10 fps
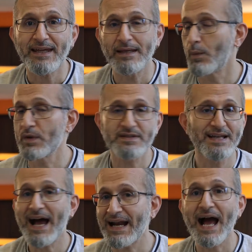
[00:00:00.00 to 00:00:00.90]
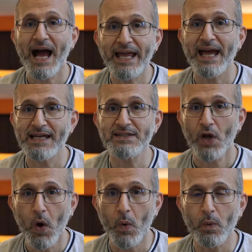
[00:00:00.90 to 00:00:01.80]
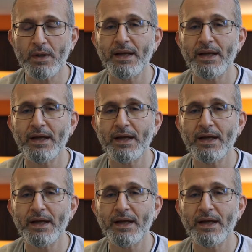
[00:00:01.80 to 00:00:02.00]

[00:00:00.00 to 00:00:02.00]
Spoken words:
It was not I.S.O.